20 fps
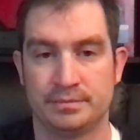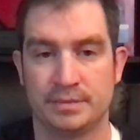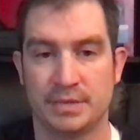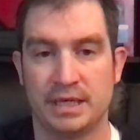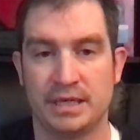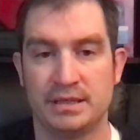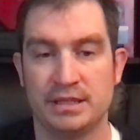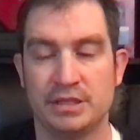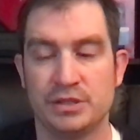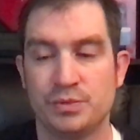
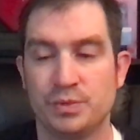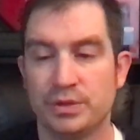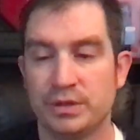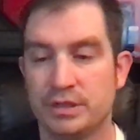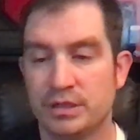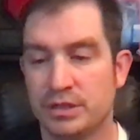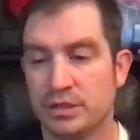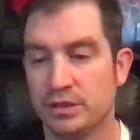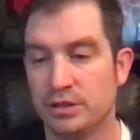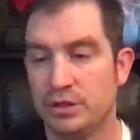And this
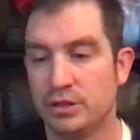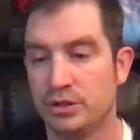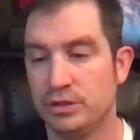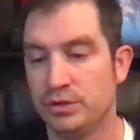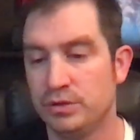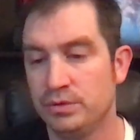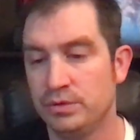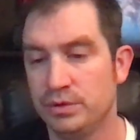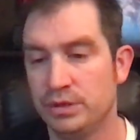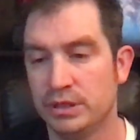would
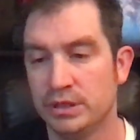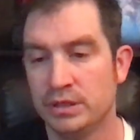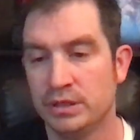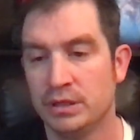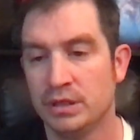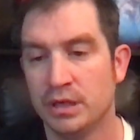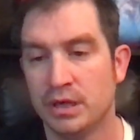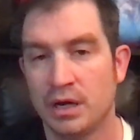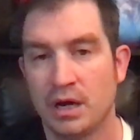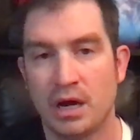conclude
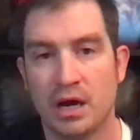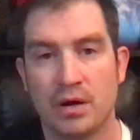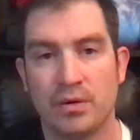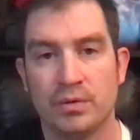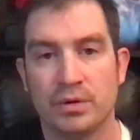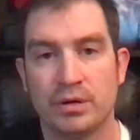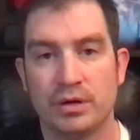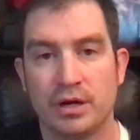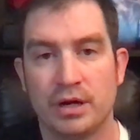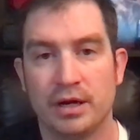
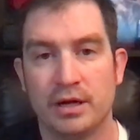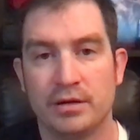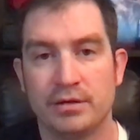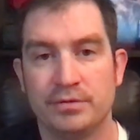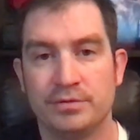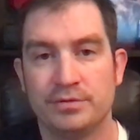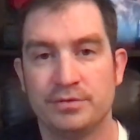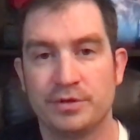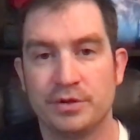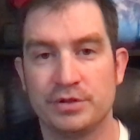our
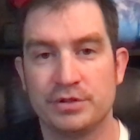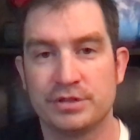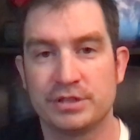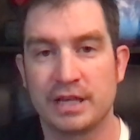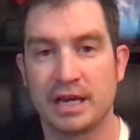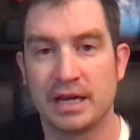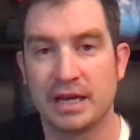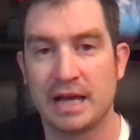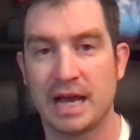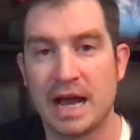first
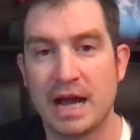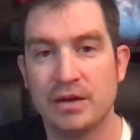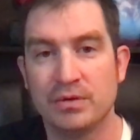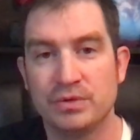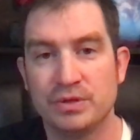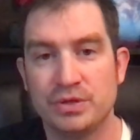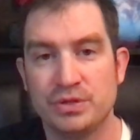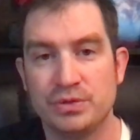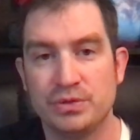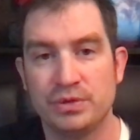kind of
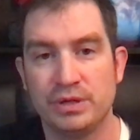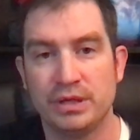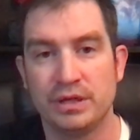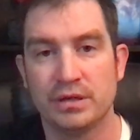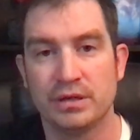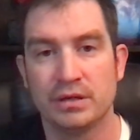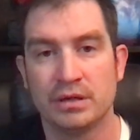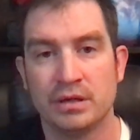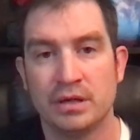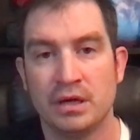how-to
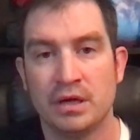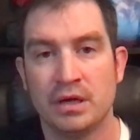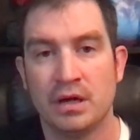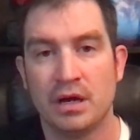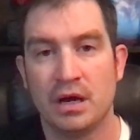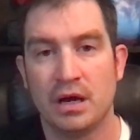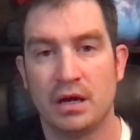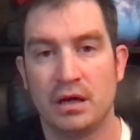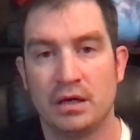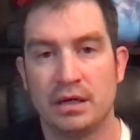here
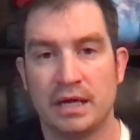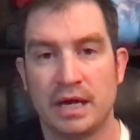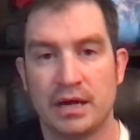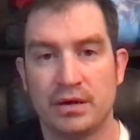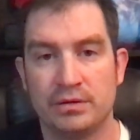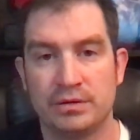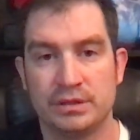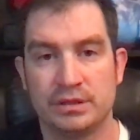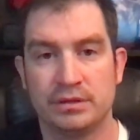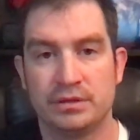on how
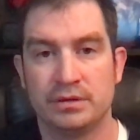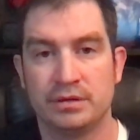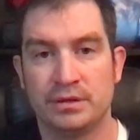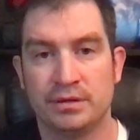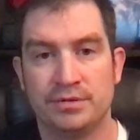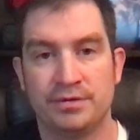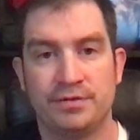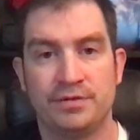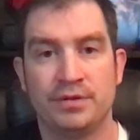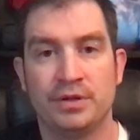
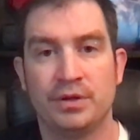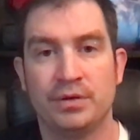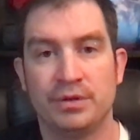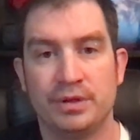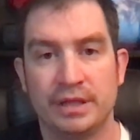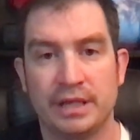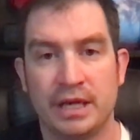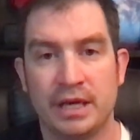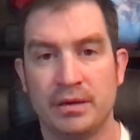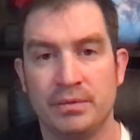the flow of
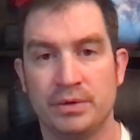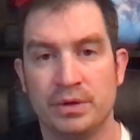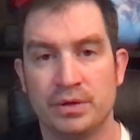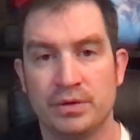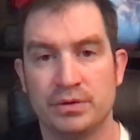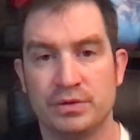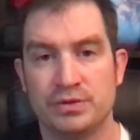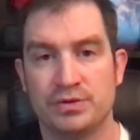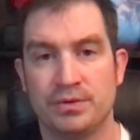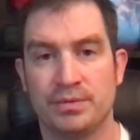the game
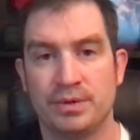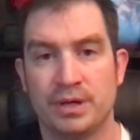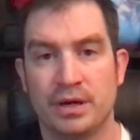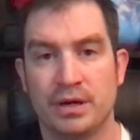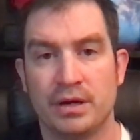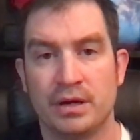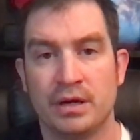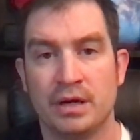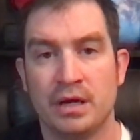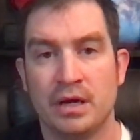goes from
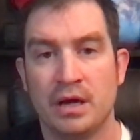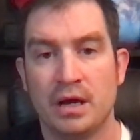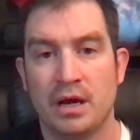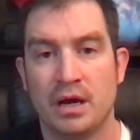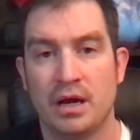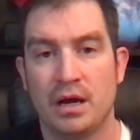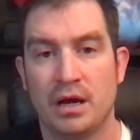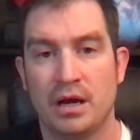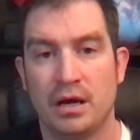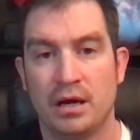there.
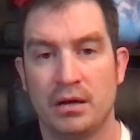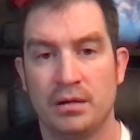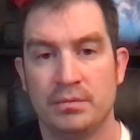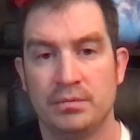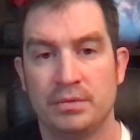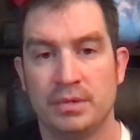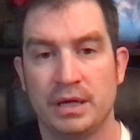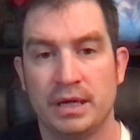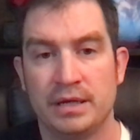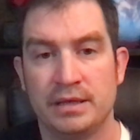
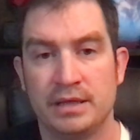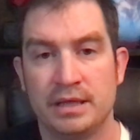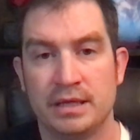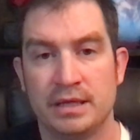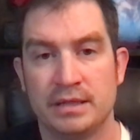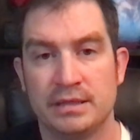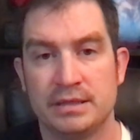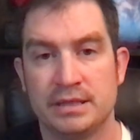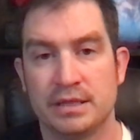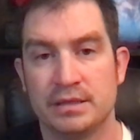And then
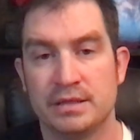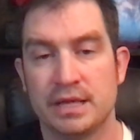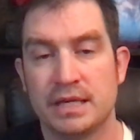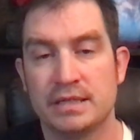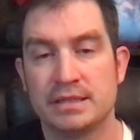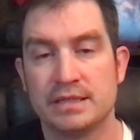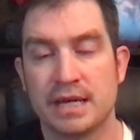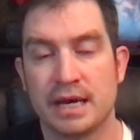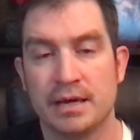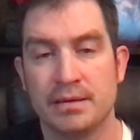until
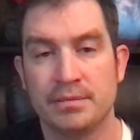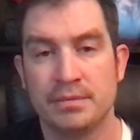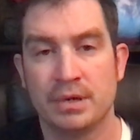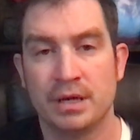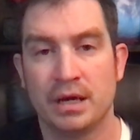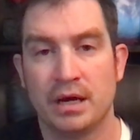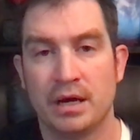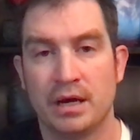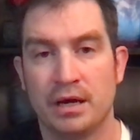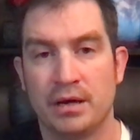next time,
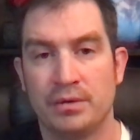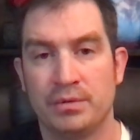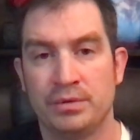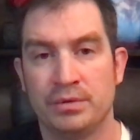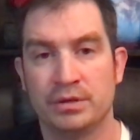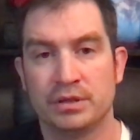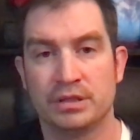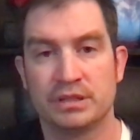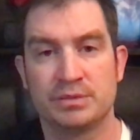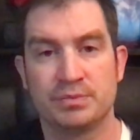
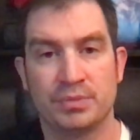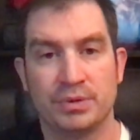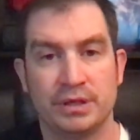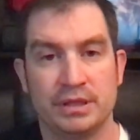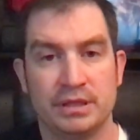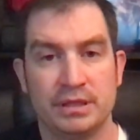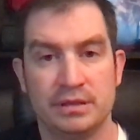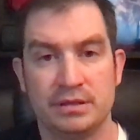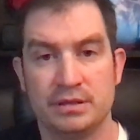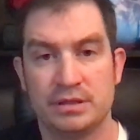we'll
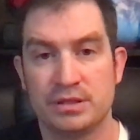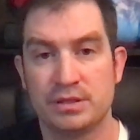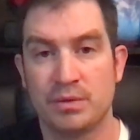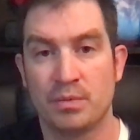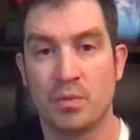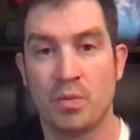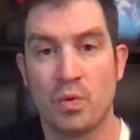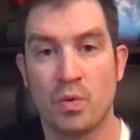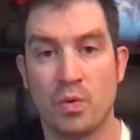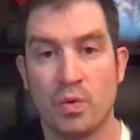explain some
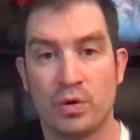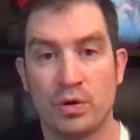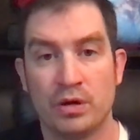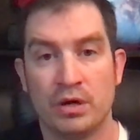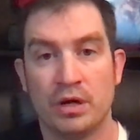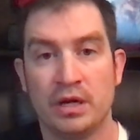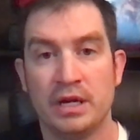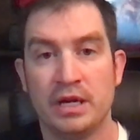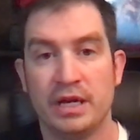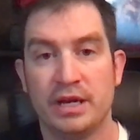
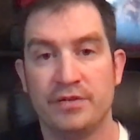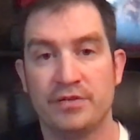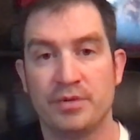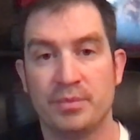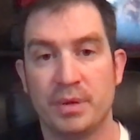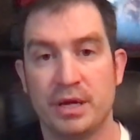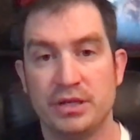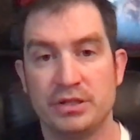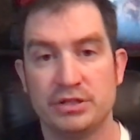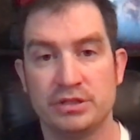more
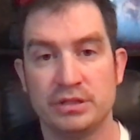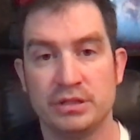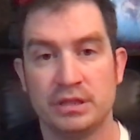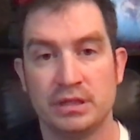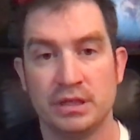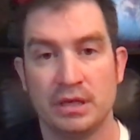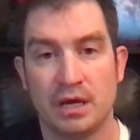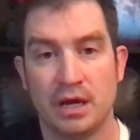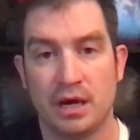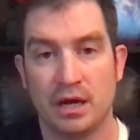information.
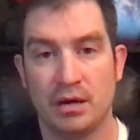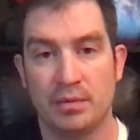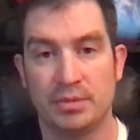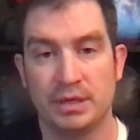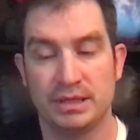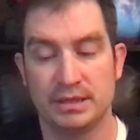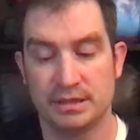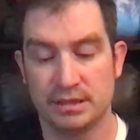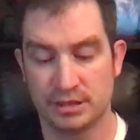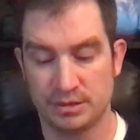
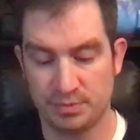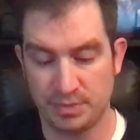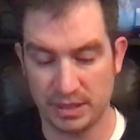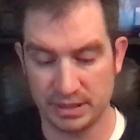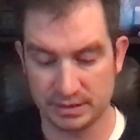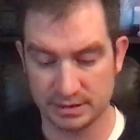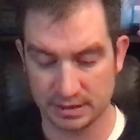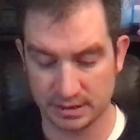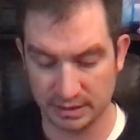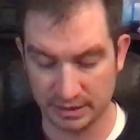But this
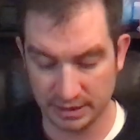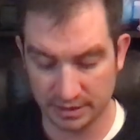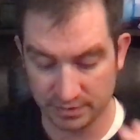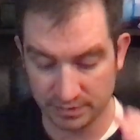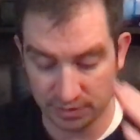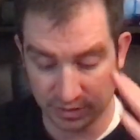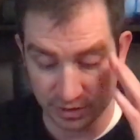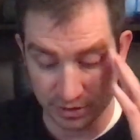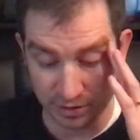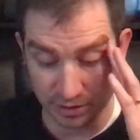basically
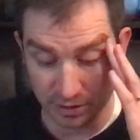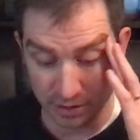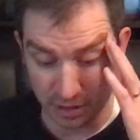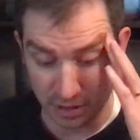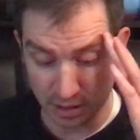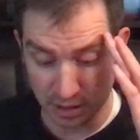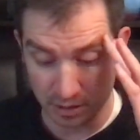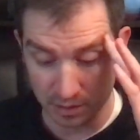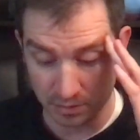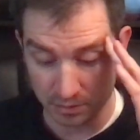gives
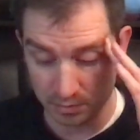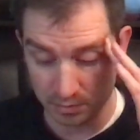your